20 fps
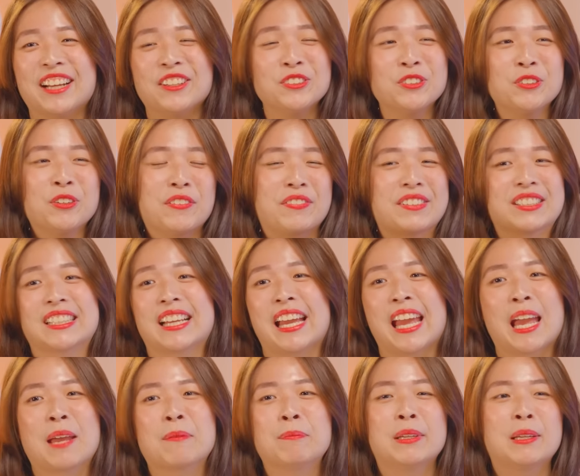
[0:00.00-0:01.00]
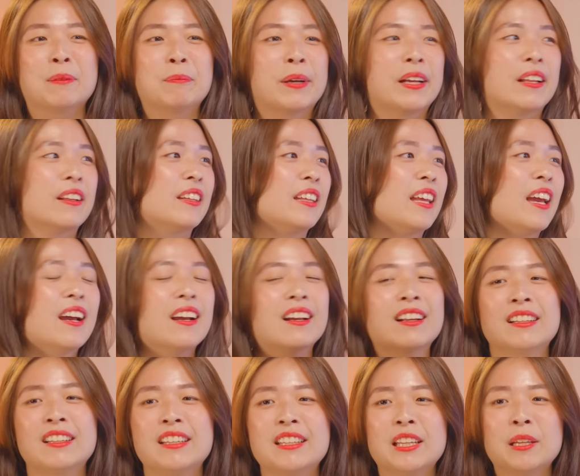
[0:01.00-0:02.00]
I don't know if it's a habit, but yeah,
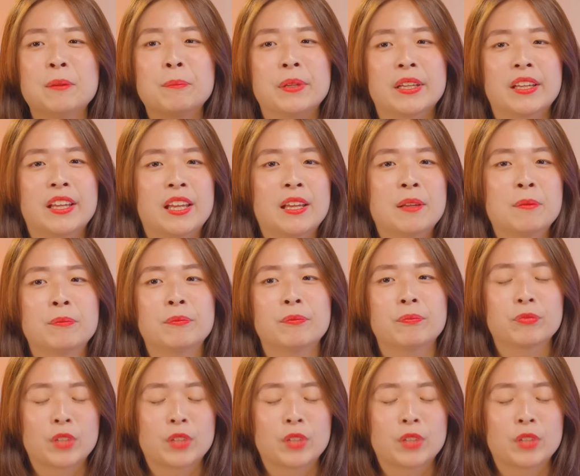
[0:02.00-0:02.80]
cleaning became